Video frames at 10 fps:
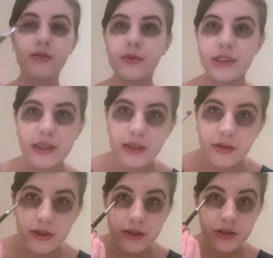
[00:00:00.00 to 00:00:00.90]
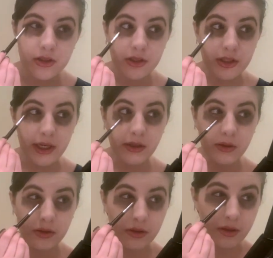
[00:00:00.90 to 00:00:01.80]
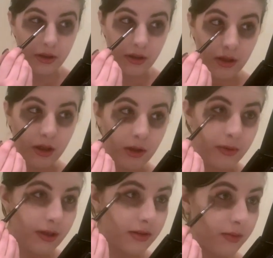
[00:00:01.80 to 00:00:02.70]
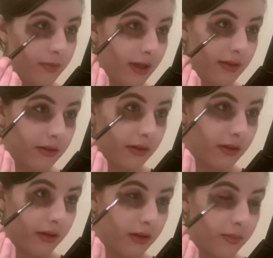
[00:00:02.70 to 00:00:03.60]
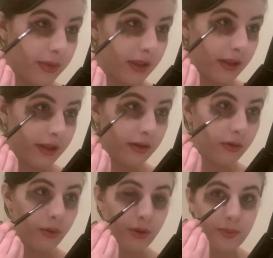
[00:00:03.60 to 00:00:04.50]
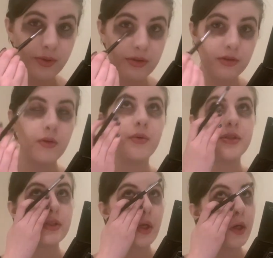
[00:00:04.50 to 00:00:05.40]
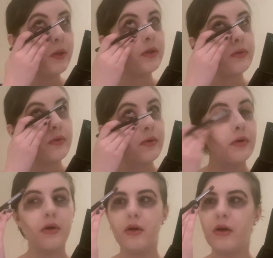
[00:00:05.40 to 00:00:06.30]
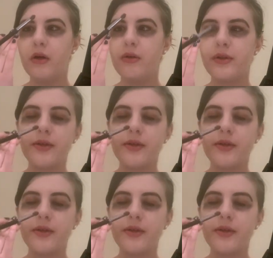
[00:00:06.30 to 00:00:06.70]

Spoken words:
ridiculous shadowed look because it makes her look a bit like a corpse, which is kind of what I